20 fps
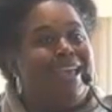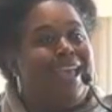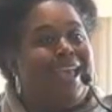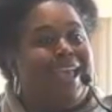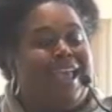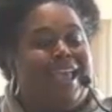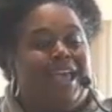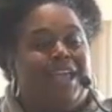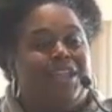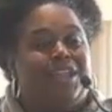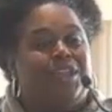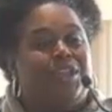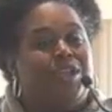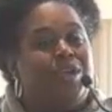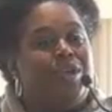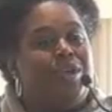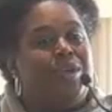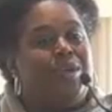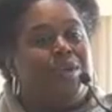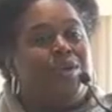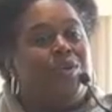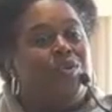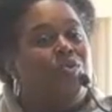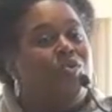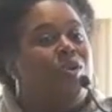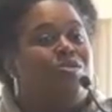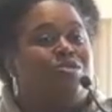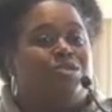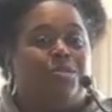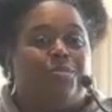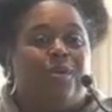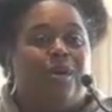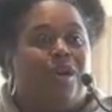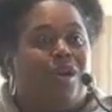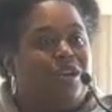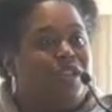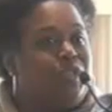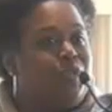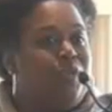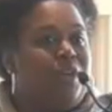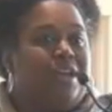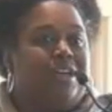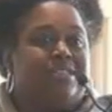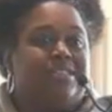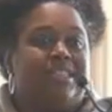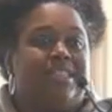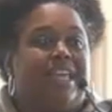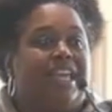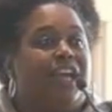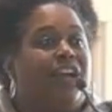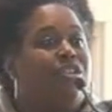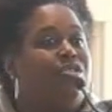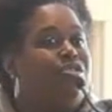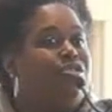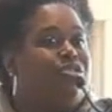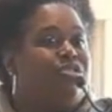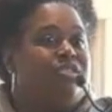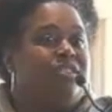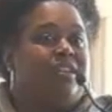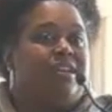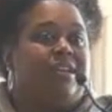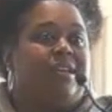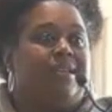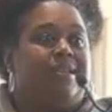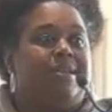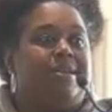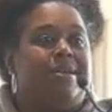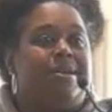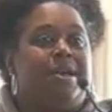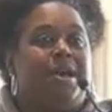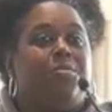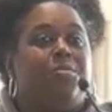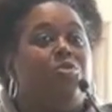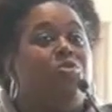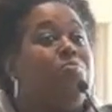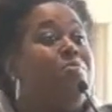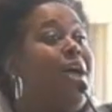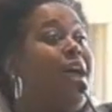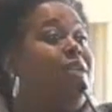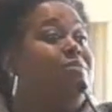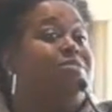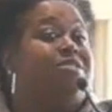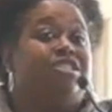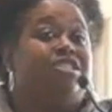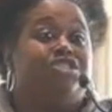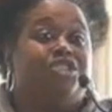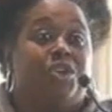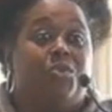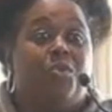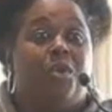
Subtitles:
and who Rosa Parks was, and they understood who Madam C.J.